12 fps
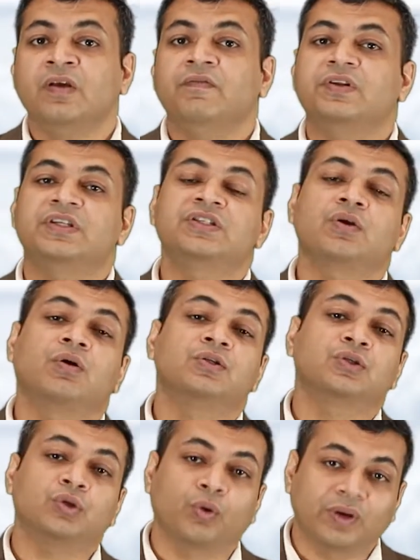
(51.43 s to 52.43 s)
which is
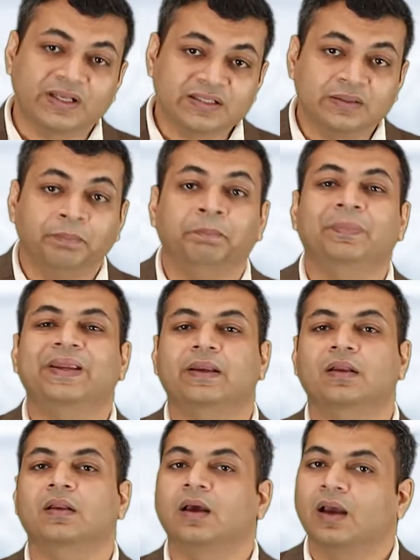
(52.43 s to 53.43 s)
also known as
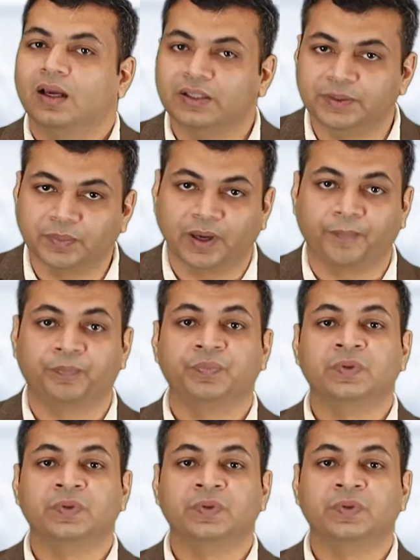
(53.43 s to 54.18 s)
pedal edema.